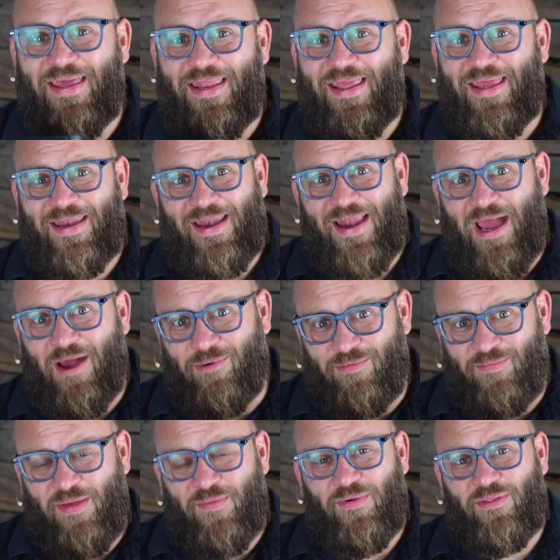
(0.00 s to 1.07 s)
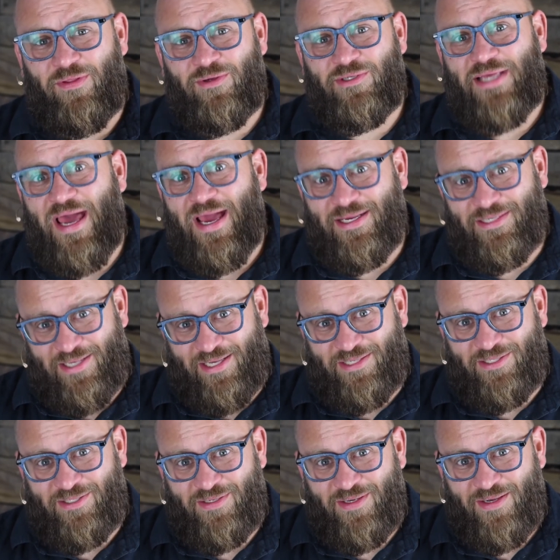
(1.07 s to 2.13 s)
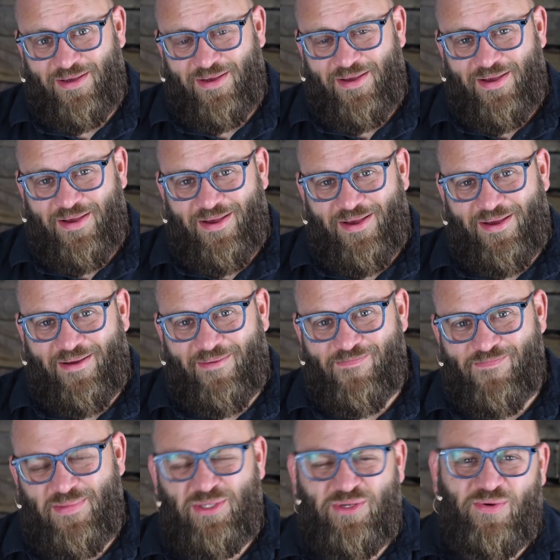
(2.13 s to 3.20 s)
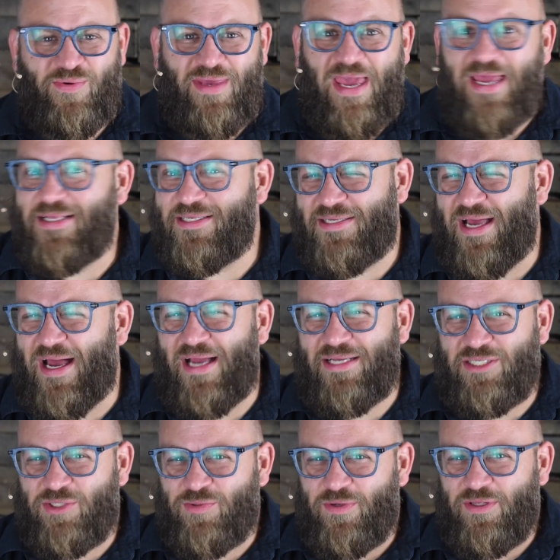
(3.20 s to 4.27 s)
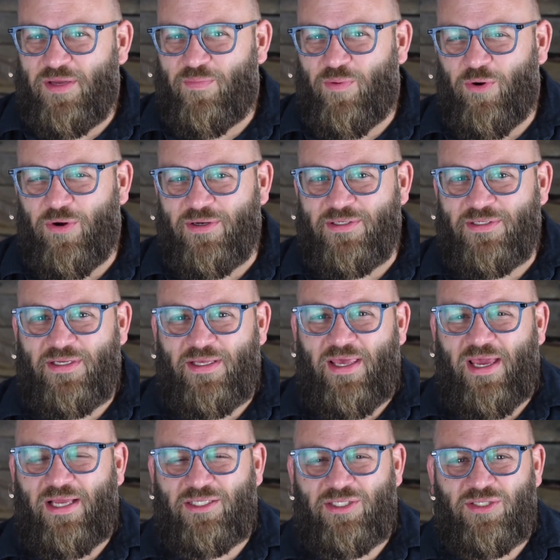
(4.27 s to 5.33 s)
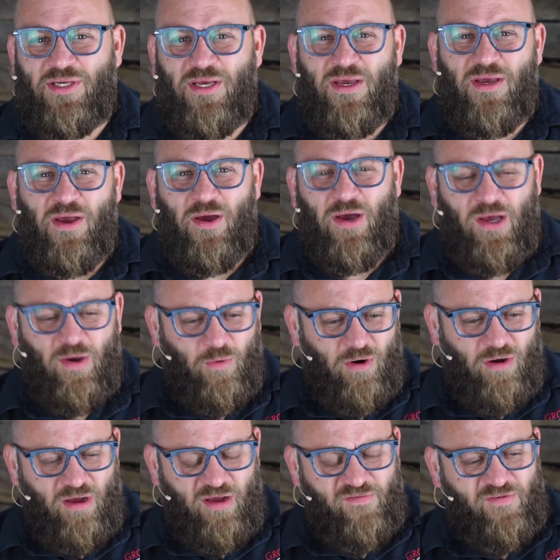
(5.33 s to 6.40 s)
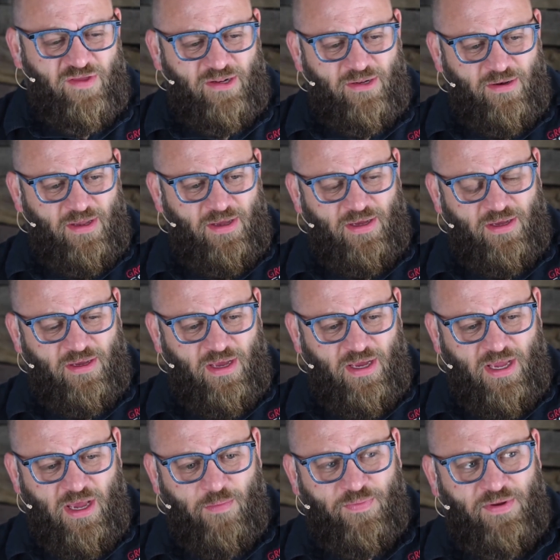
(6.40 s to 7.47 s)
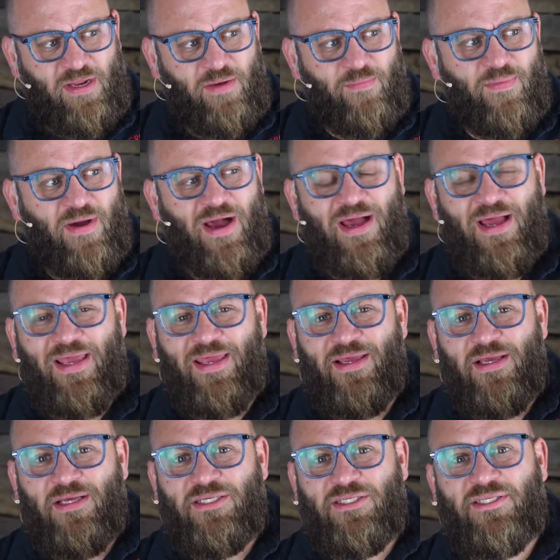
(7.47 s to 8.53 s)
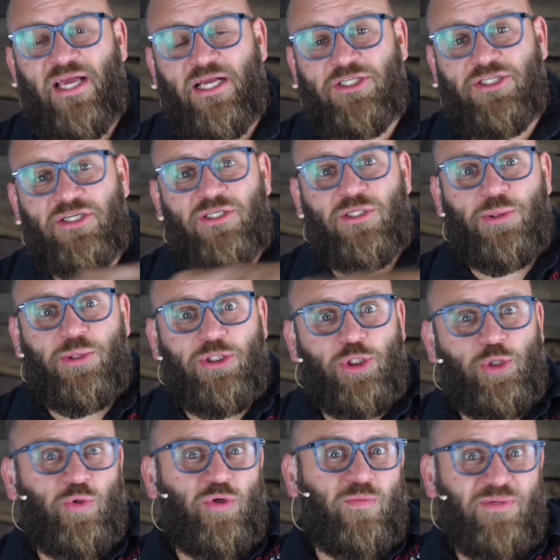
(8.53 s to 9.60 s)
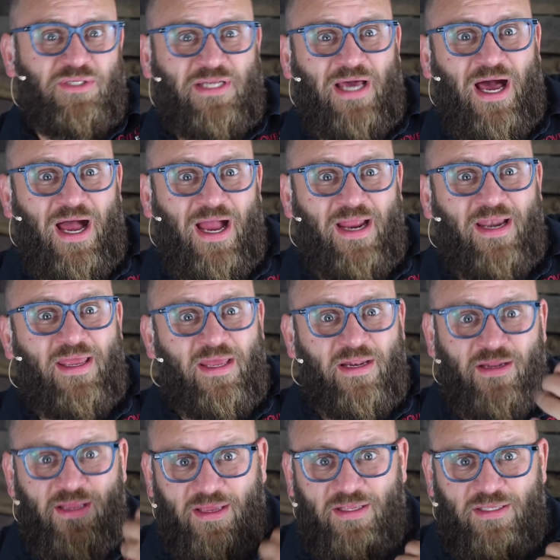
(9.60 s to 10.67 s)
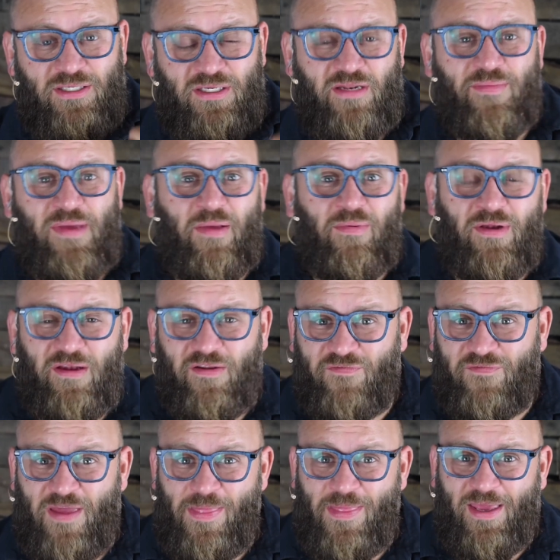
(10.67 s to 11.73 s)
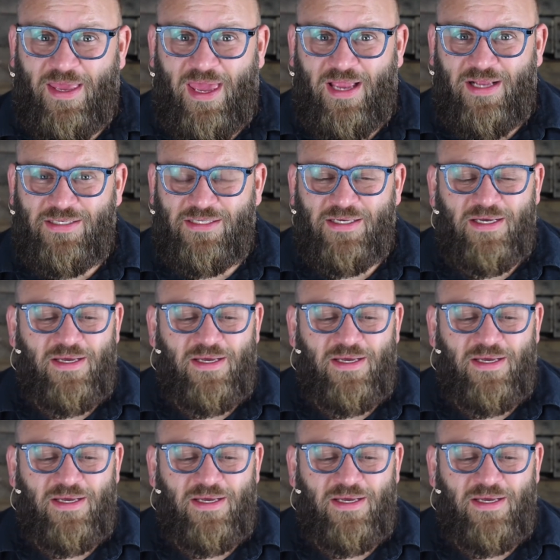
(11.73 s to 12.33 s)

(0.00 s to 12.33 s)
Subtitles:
get in and out. People lose access. So gate size is really important. Gates were often accompanied by sections for troops to hide in and to be able to defend the gate.